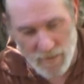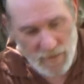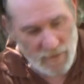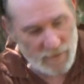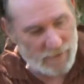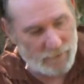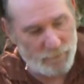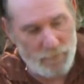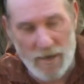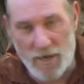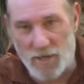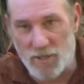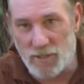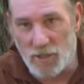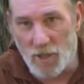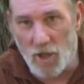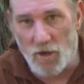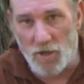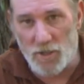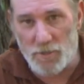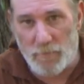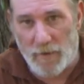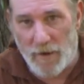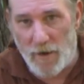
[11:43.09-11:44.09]
It's about as
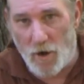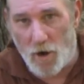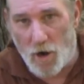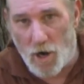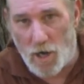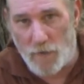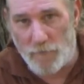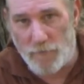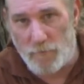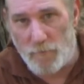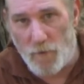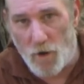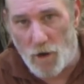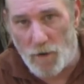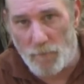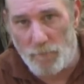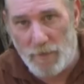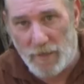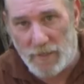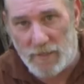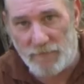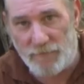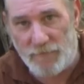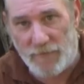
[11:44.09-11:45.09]
long as my arm from
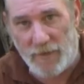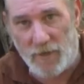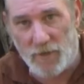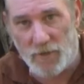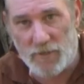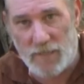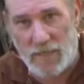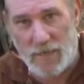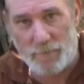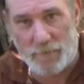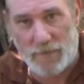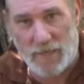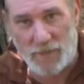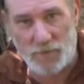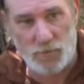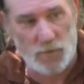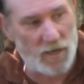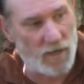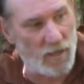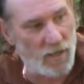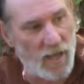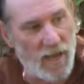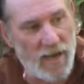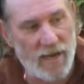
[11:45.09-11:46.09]
armpit to fingertip, and that's
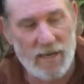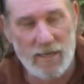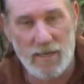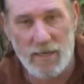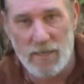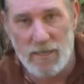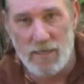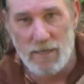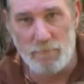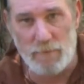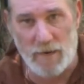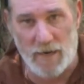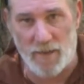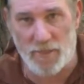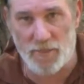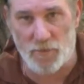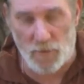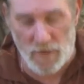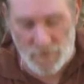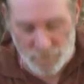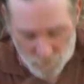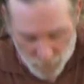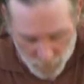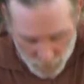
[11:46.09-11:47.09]
what I like, about a
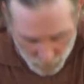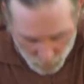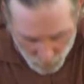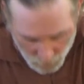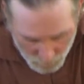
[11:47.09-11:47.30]
three foot